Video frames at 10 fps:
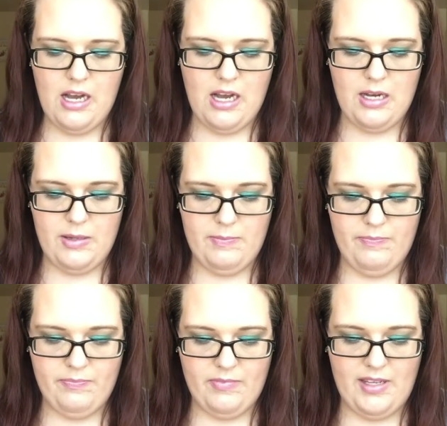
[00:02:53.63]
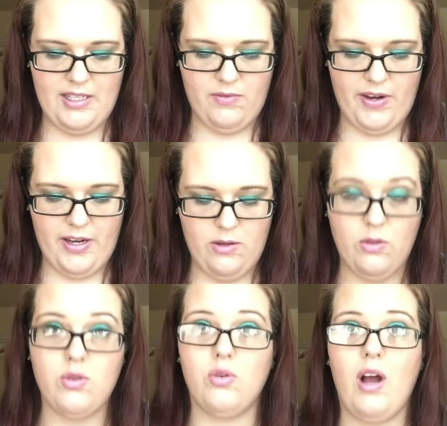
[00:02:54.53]
um it's very
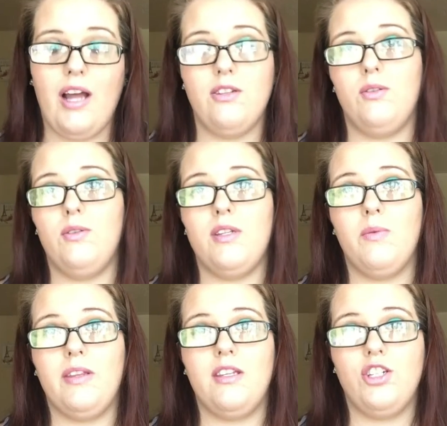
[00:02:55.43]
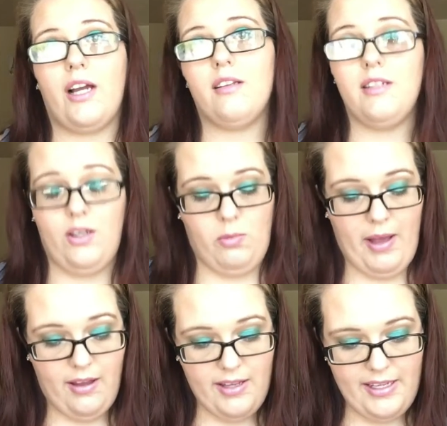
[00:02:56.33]
neutral. I do use it with the Jaclyn Hill
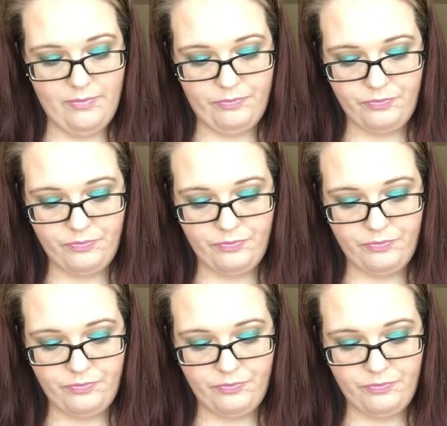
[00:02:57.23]
palette.